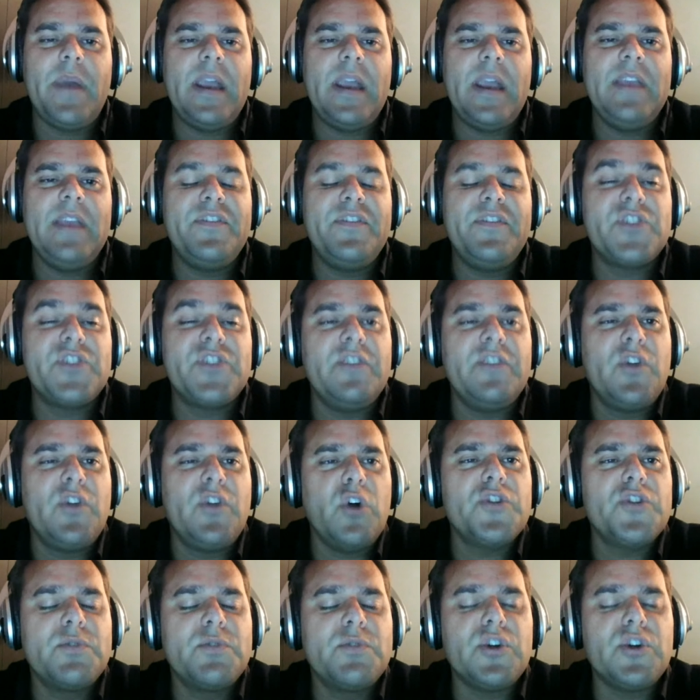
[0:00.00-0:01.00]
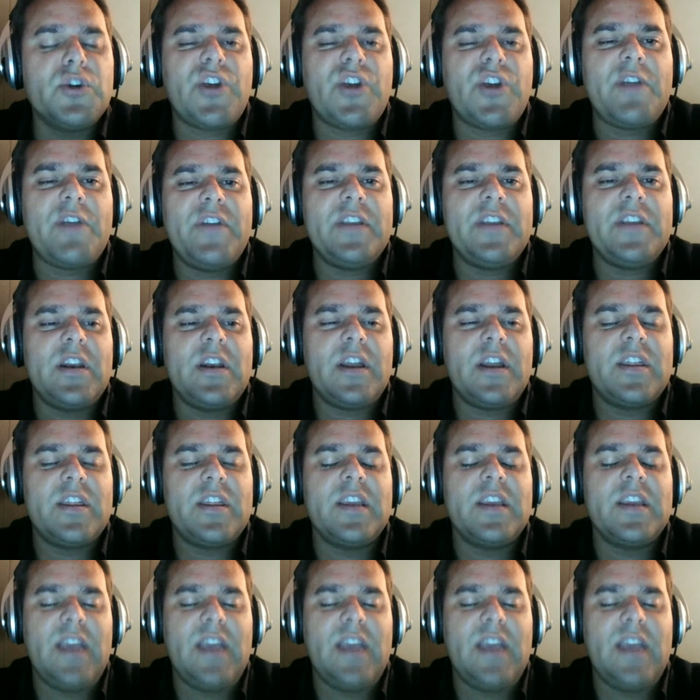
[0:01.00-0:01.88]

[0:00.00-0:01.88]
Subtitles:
But if you've got some good traffic, then I think,